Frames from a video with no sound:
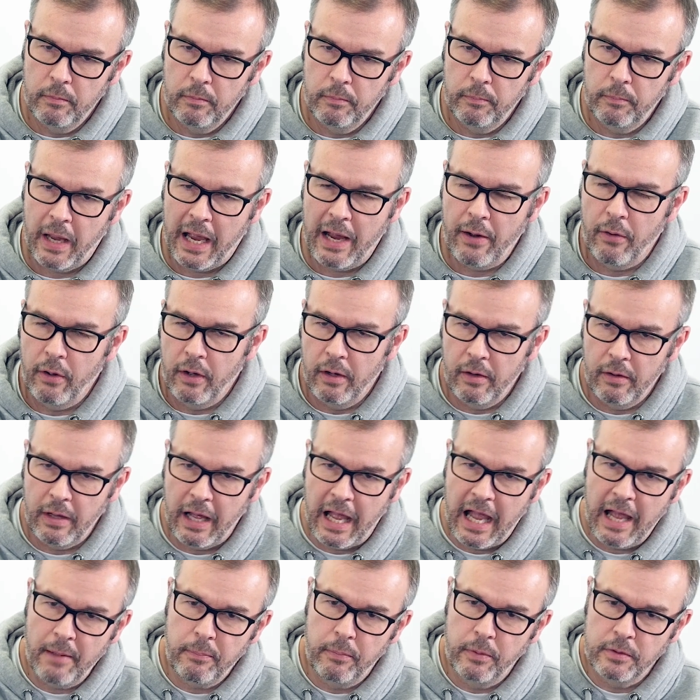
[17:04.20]
Power
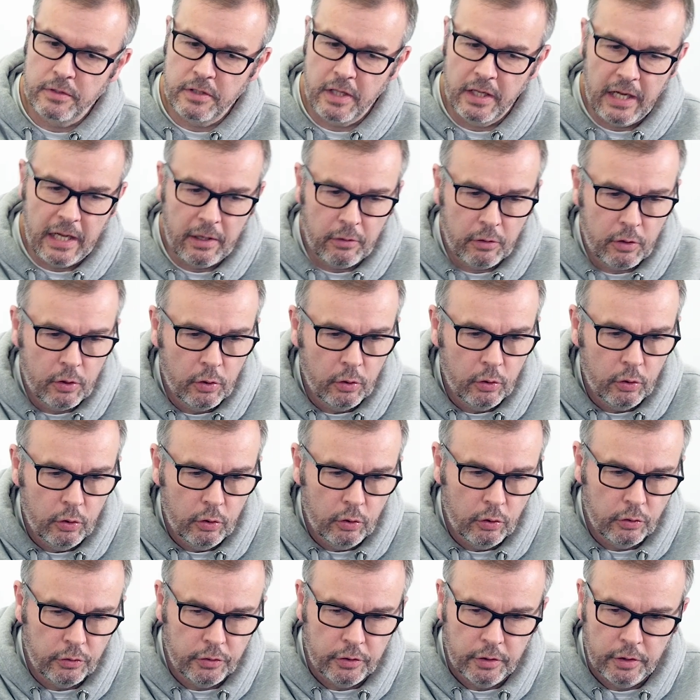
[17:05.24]
App, as they're now
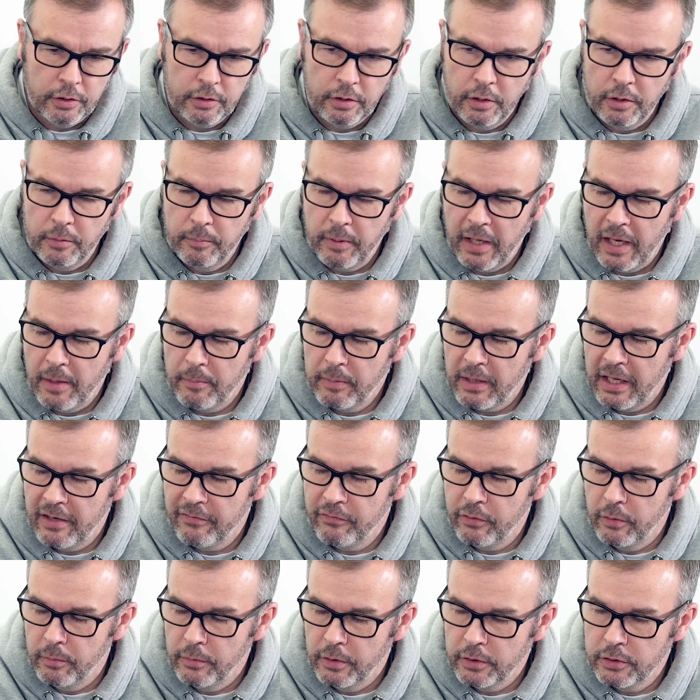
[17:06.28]
called, and the Power
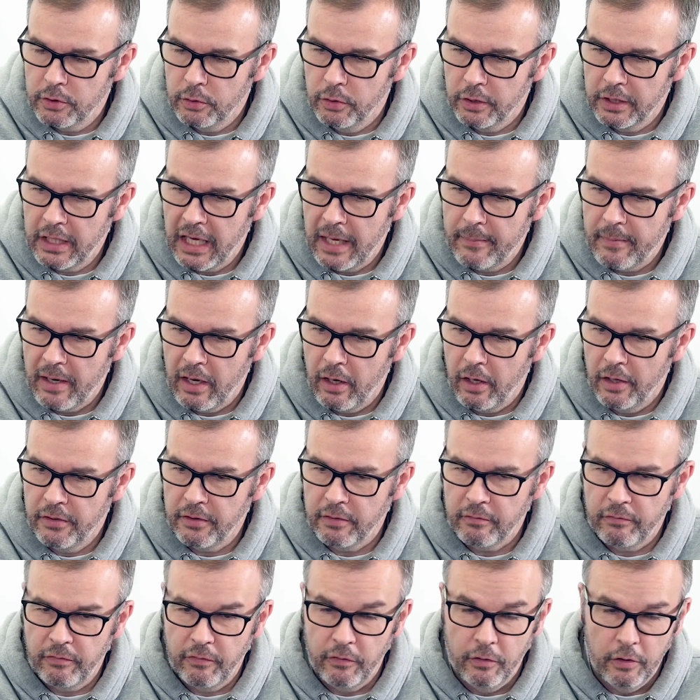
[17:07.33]
Platform, the tool that came out, I
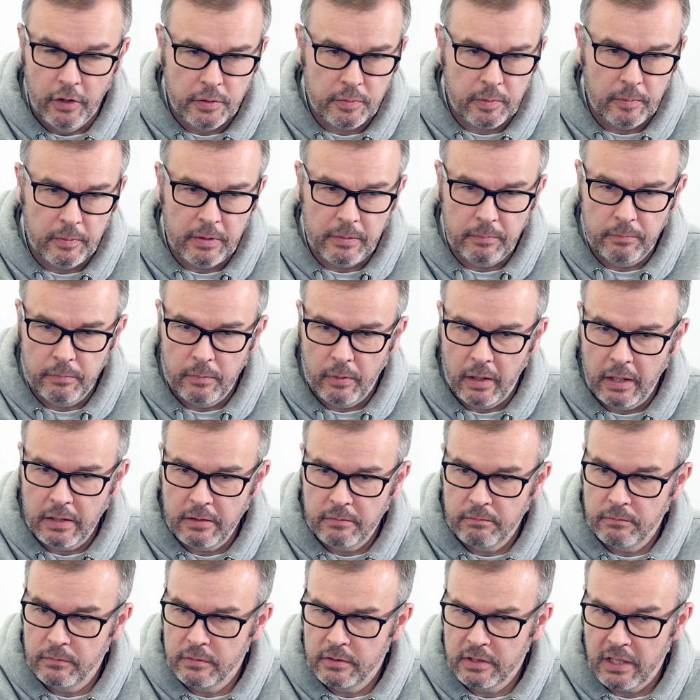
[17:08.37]
think first, probably
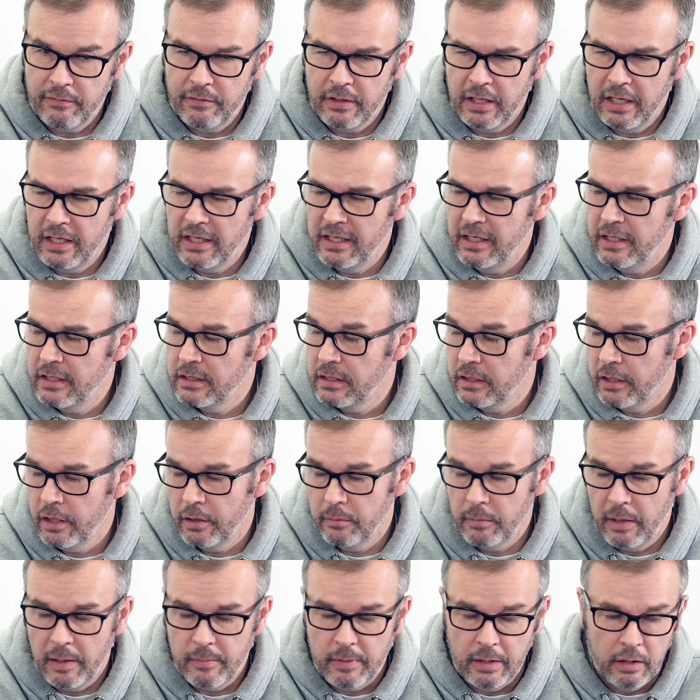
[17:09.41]
7-8 years ago,
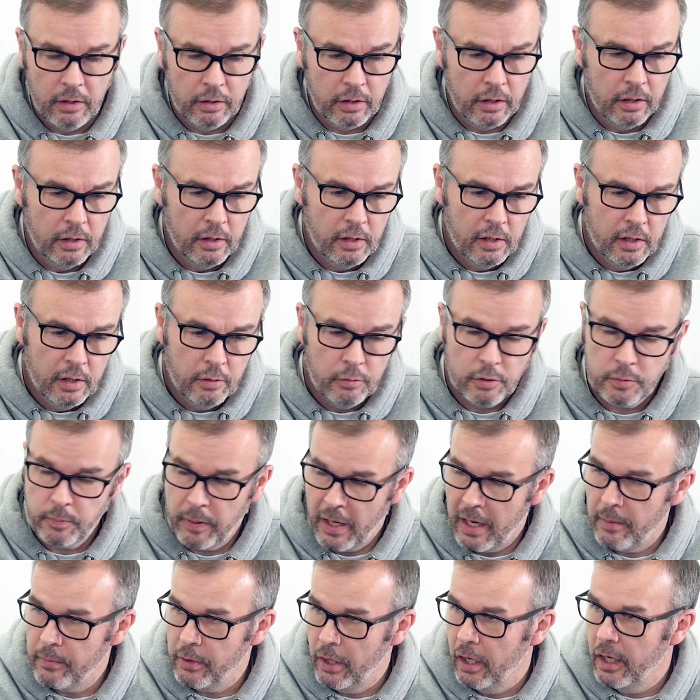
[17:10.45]
maybe longer, was
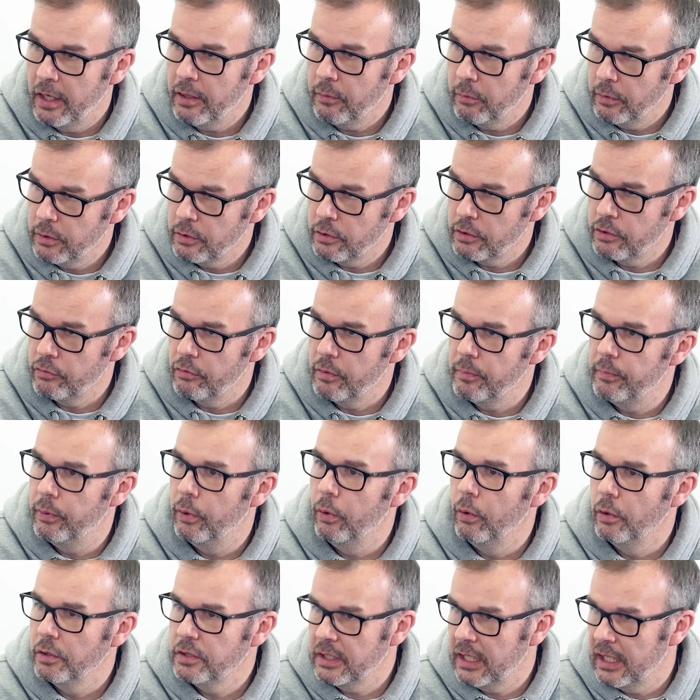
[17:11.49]
Power BI, which was the
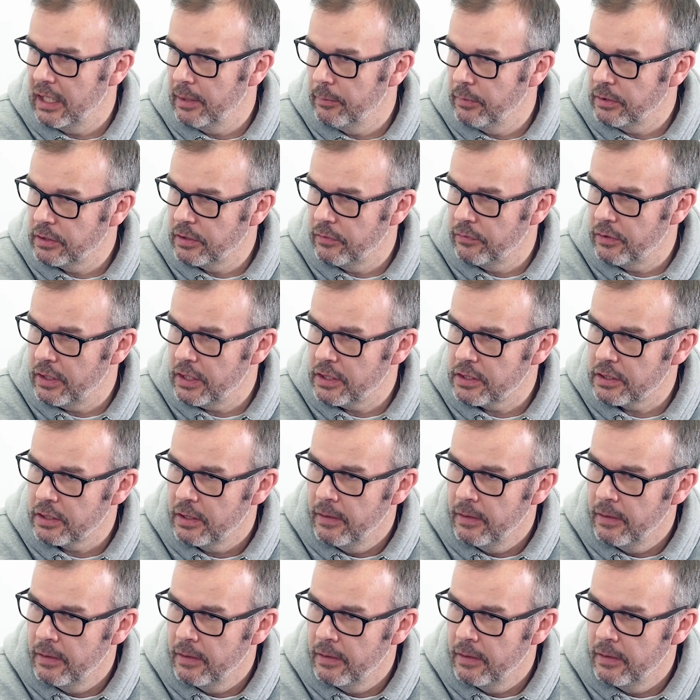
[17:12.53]
reporting element of this.